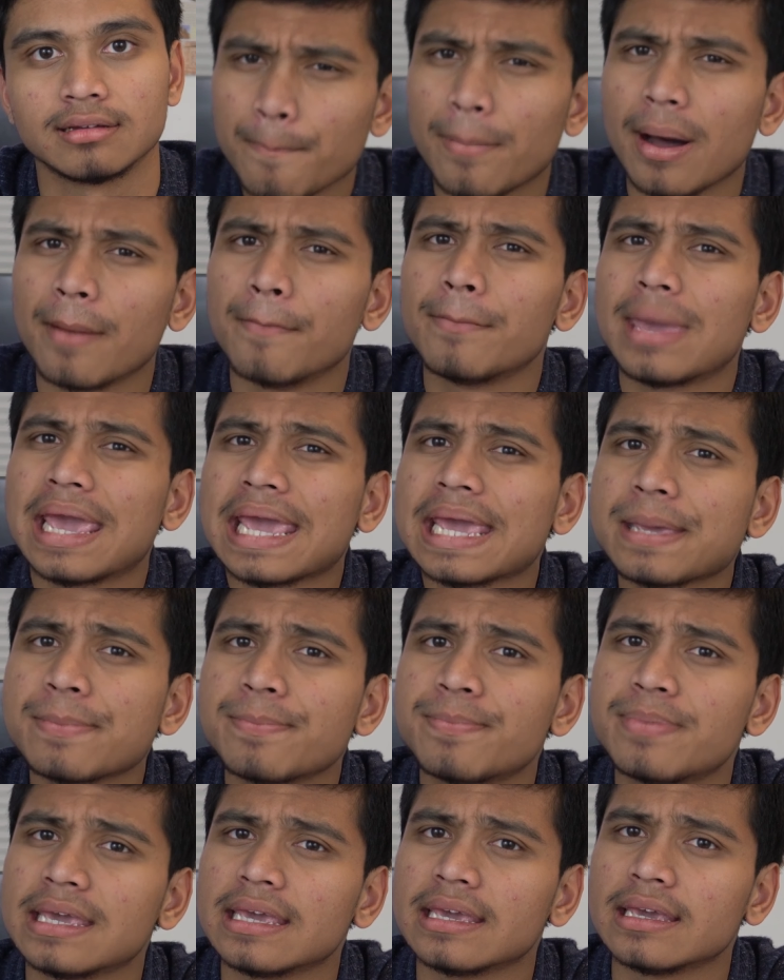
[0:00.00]
But
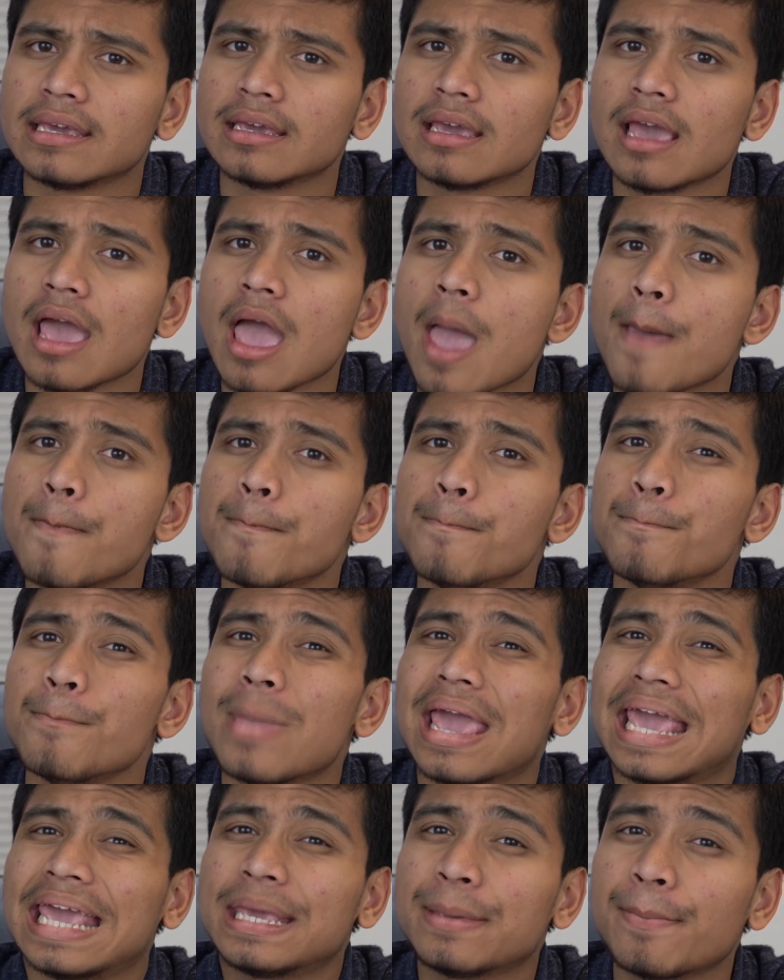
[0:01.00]
maybe
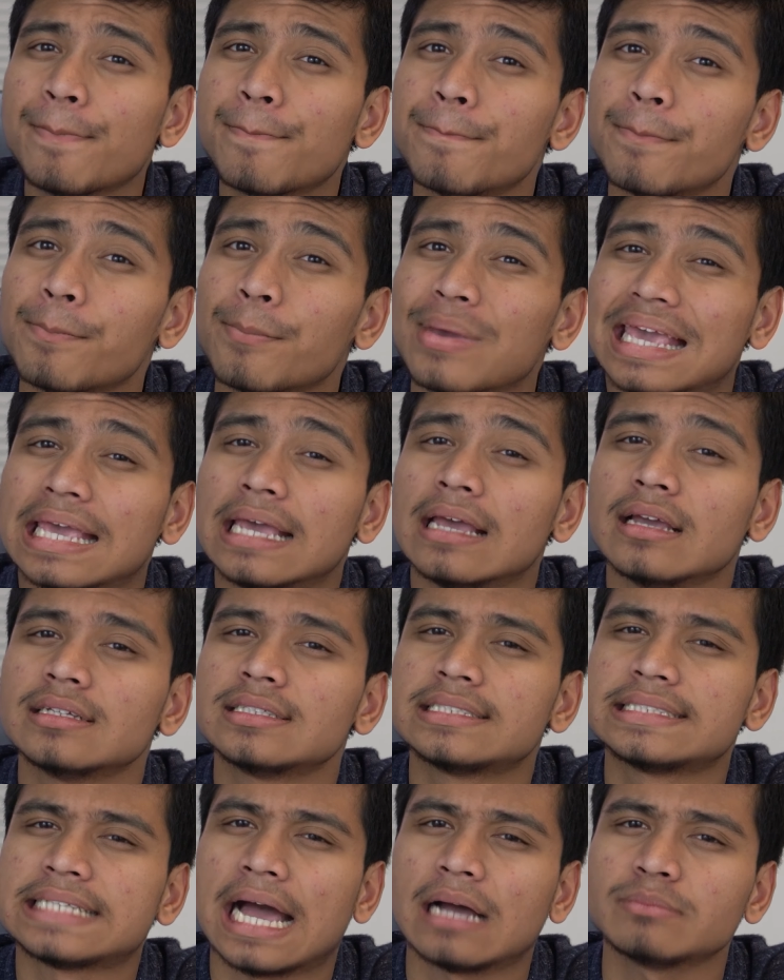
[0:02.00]

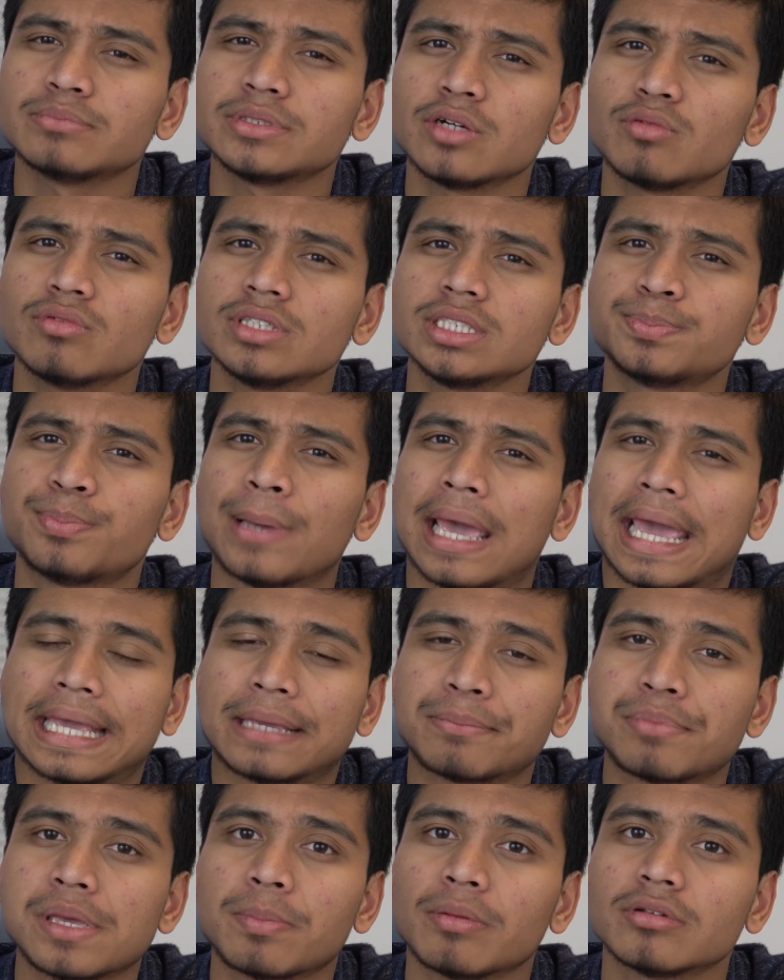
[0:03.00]
Samsung was
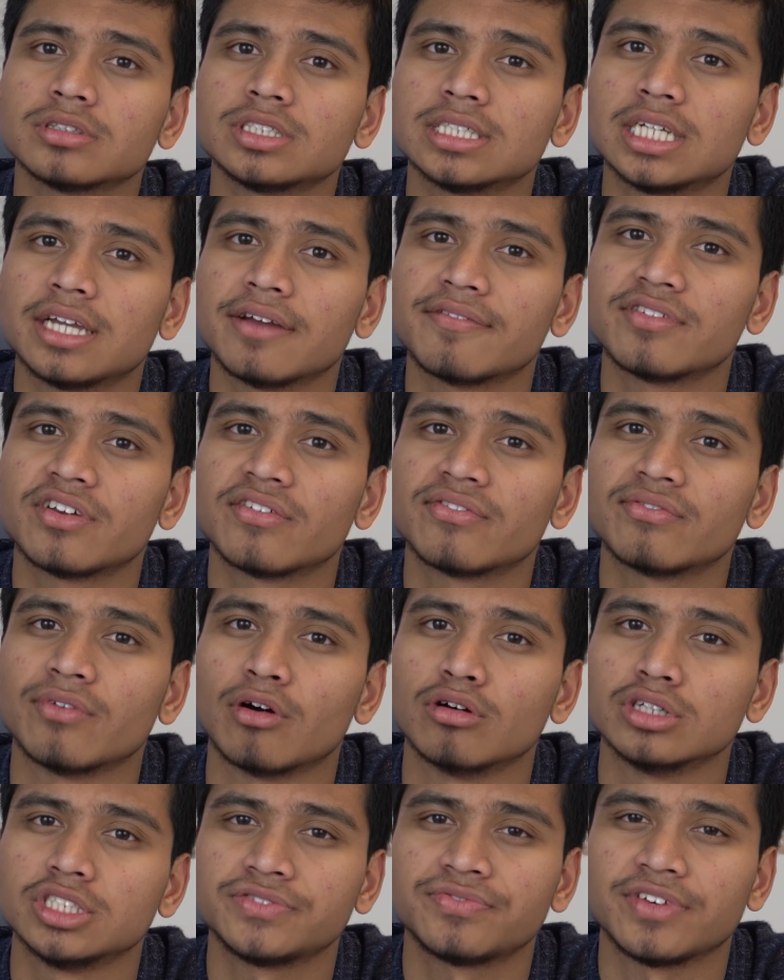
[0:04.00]
paying people to give their
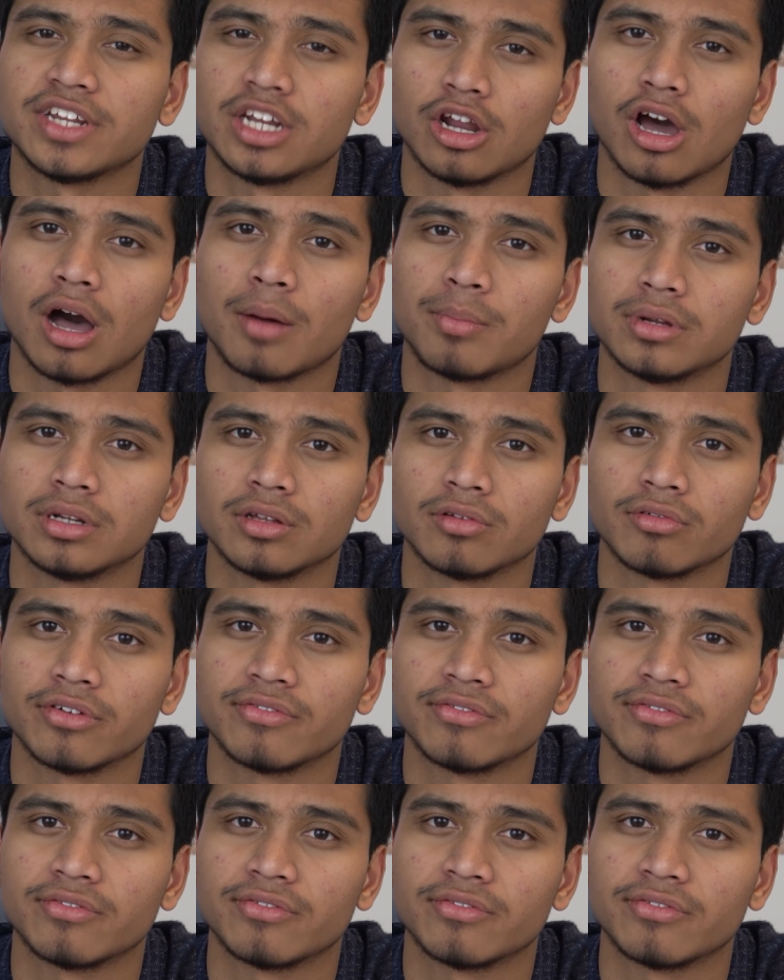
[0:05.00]
phones phenomenal